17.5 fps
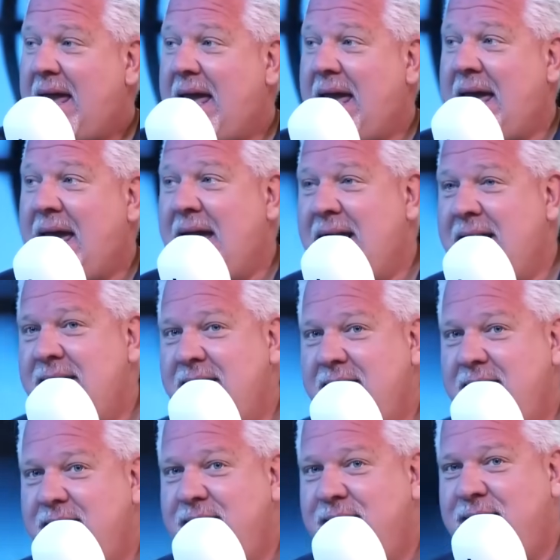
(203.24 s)

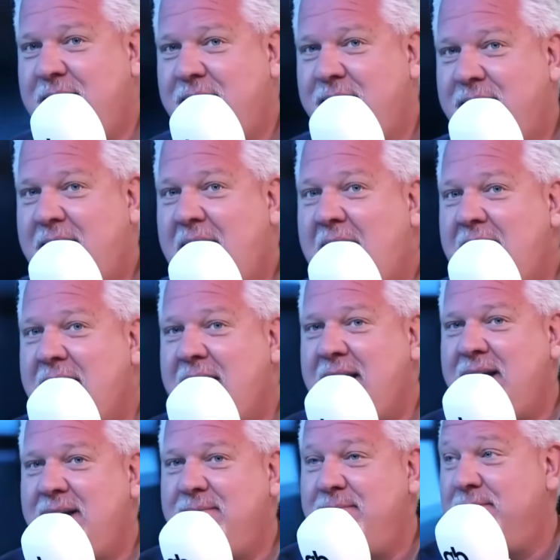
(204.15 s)
and they're
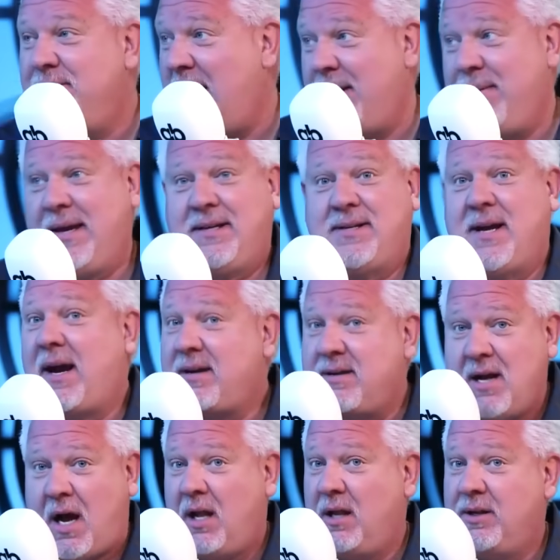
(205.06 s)
getting maybe
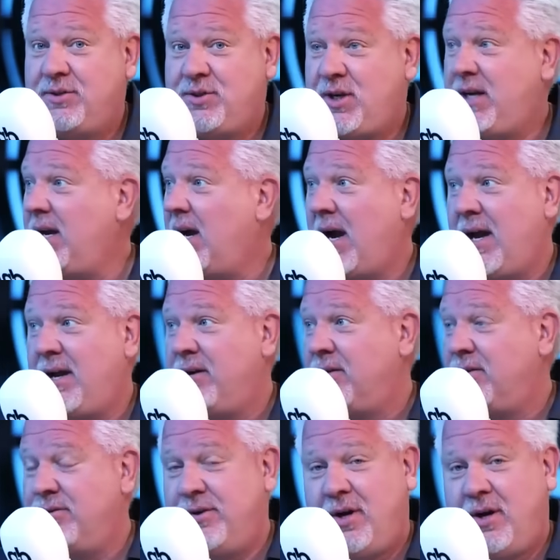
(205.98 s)
technology, I
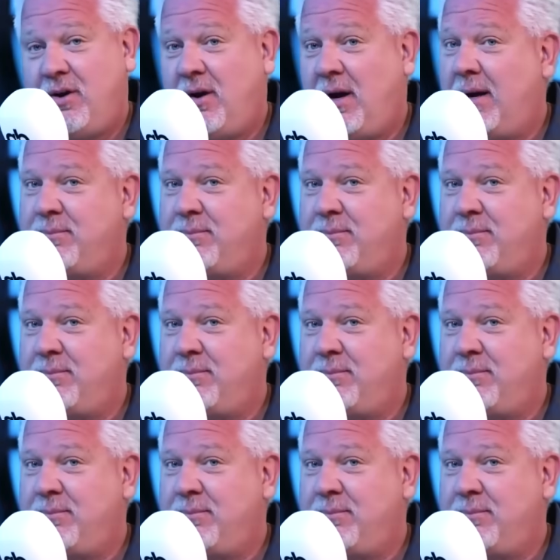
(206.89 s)
don't know.